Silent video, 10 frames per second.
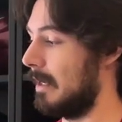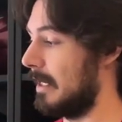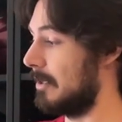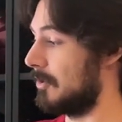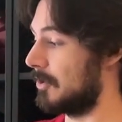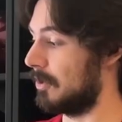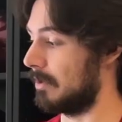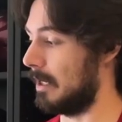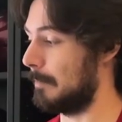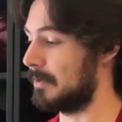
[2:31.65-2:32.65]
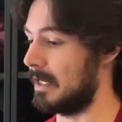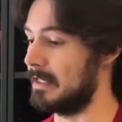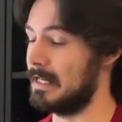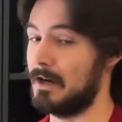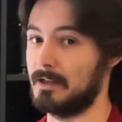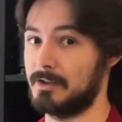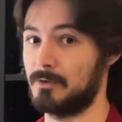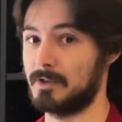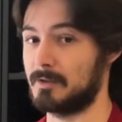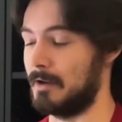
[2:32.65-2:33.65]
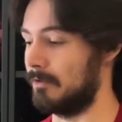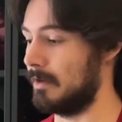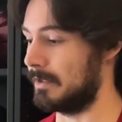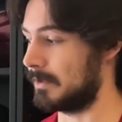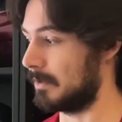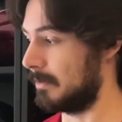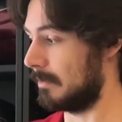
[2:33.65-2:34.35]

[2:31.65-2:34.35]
I can just turn it upside down and twist my wrist.